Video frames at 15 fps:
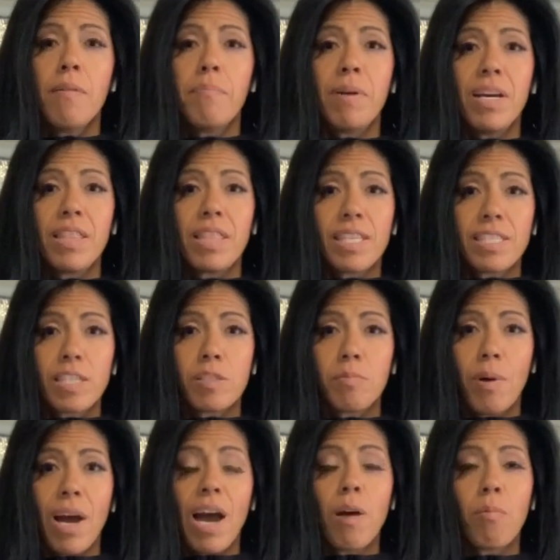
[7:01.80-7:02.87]
But this is
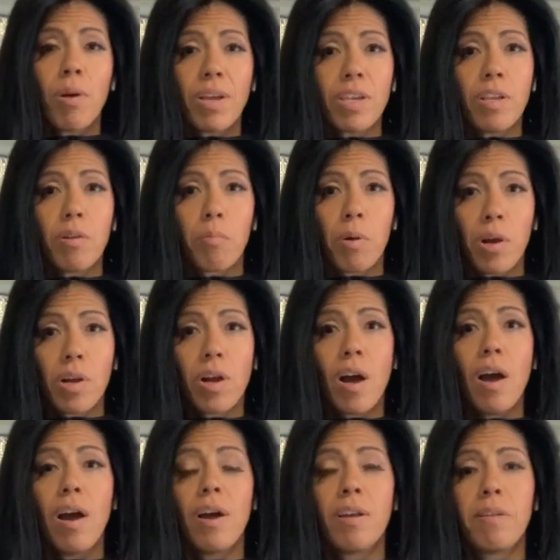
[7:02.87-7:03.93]
what I want you to work
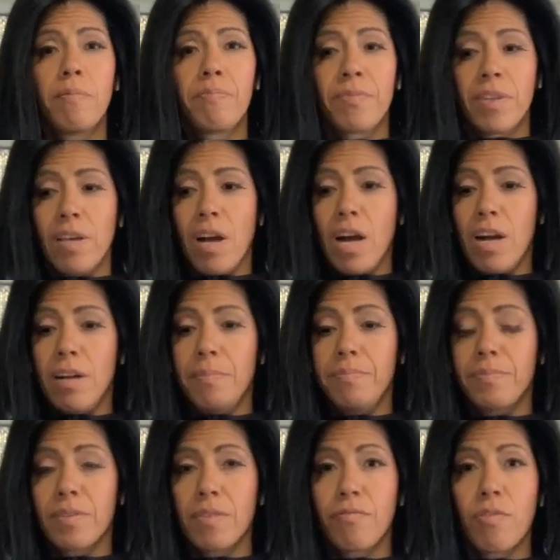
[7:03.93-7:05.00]
on
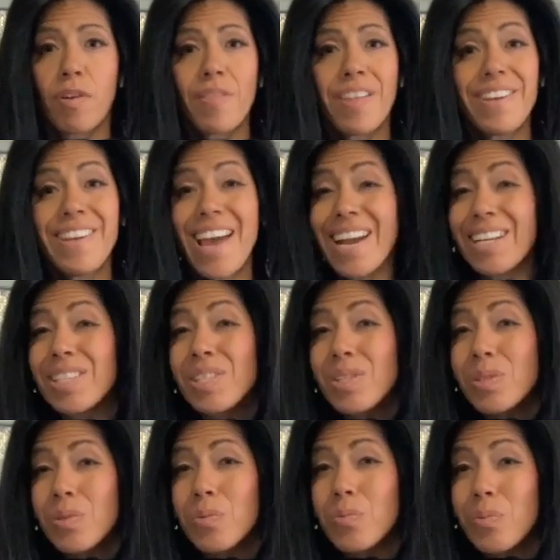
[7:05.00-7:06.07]
for the
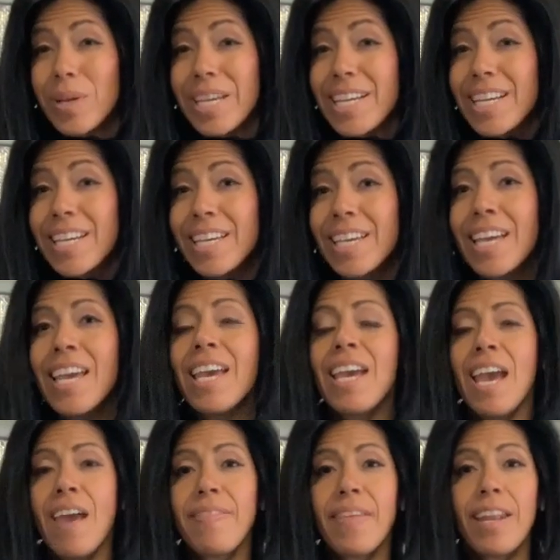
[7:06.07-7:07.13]
next week.
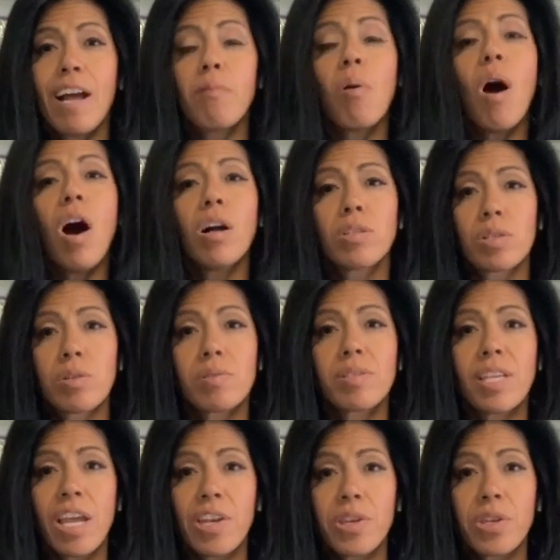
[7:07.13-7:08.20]
And then I will also
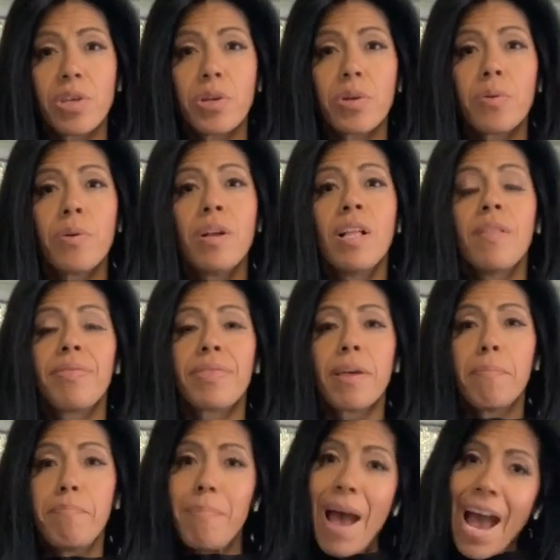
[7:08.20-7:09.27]
send you the
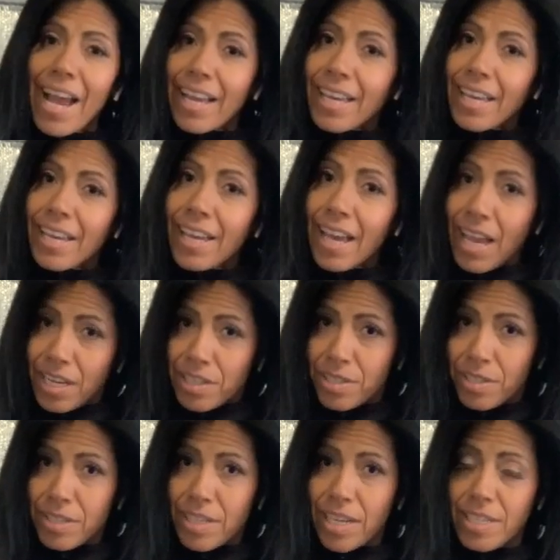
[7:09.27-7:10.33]
back
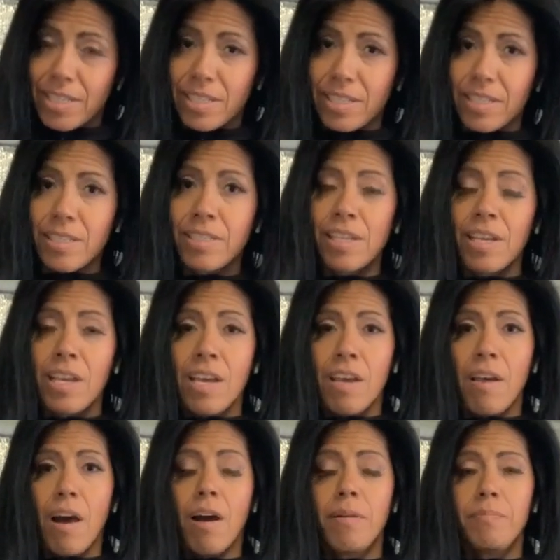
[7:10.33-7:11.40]
exercises
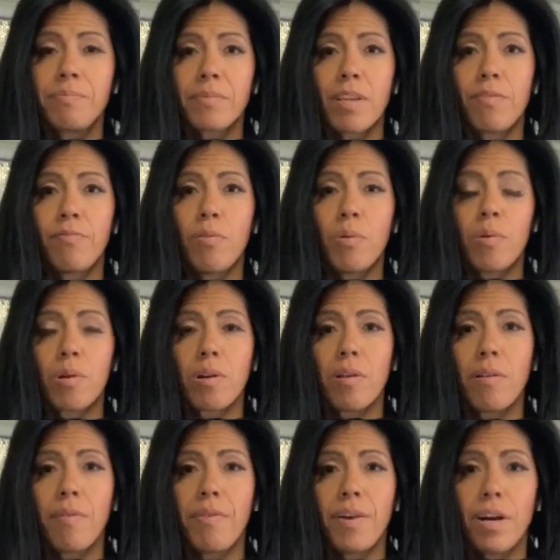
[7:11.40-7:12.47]

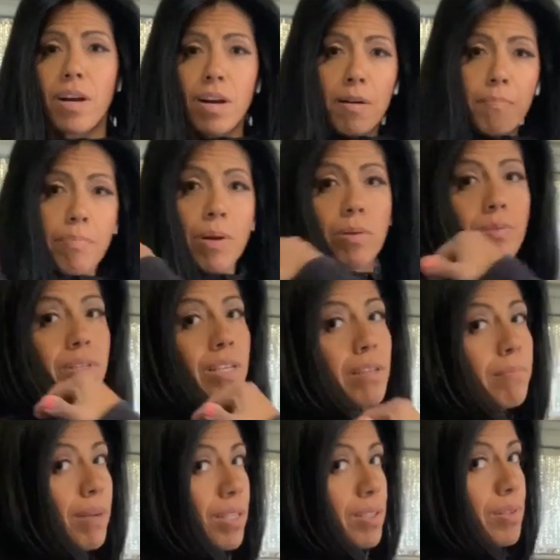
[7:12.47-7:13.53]
for the opposing
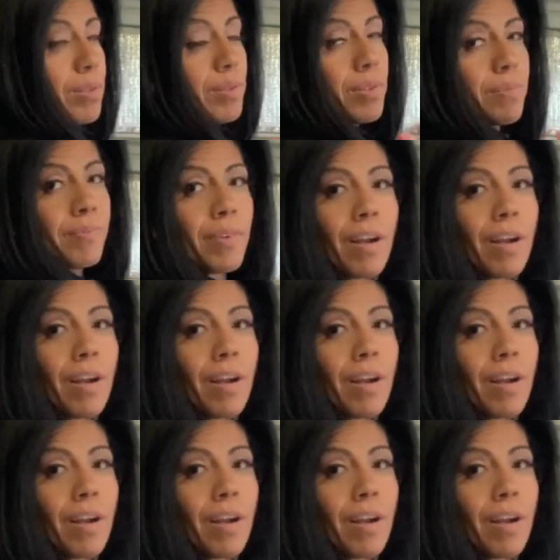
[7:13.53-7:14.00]
muscles.